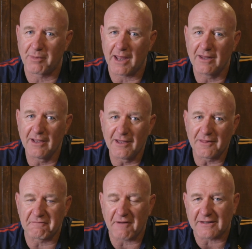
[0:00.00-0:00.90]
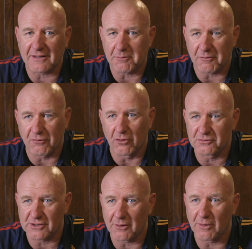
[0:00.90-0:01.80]
but the fact that he performed
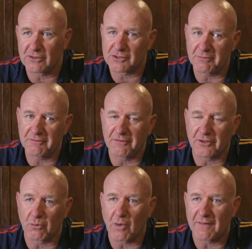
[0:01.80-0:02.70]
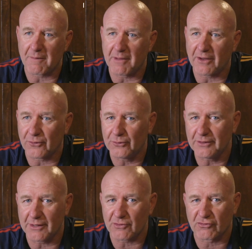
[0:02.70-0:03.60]
so well as a midfielder and won the medal,
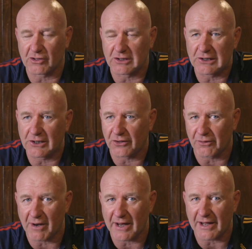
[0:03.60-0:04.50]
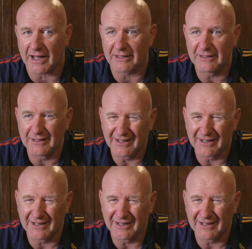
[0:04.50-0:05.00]
he was clearly on the radar.